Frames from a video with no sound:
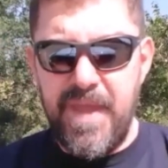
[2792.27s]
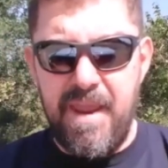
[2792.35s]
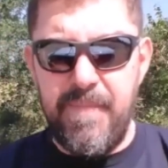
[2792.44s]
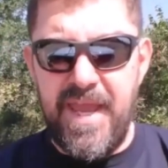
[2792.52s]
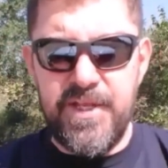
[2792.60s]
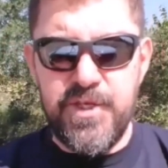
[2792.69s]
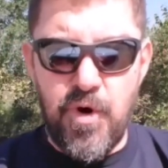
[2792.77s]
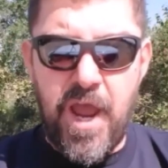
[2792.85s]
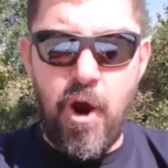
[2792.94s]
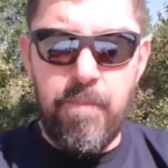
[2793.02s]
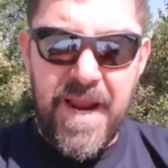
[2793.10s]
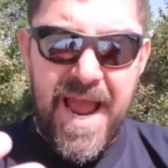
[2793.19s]
Amen. To
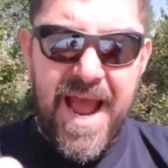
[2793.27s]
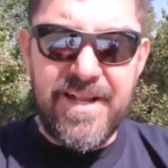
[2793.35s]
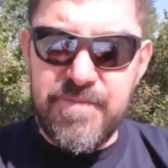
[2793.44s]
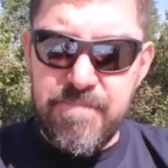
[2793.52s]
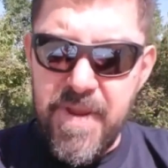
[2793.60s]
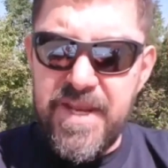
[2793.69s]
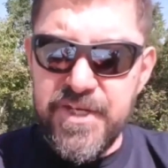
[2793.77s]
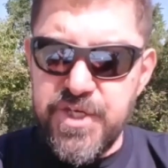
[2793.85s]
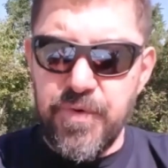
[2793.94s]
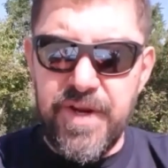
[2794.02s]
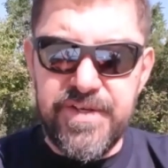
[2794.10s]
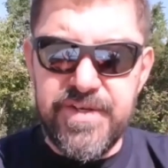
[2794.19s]
help God's
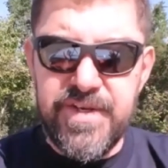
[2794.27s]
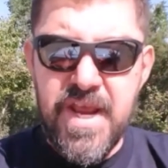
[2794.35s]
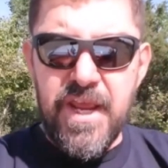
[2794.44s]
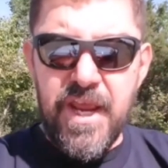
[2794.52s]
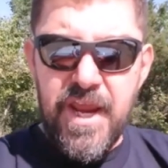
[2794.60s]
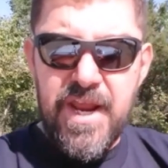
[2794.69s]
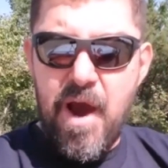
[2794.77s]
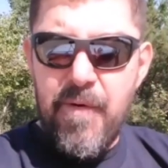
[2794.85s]
ministries, you know,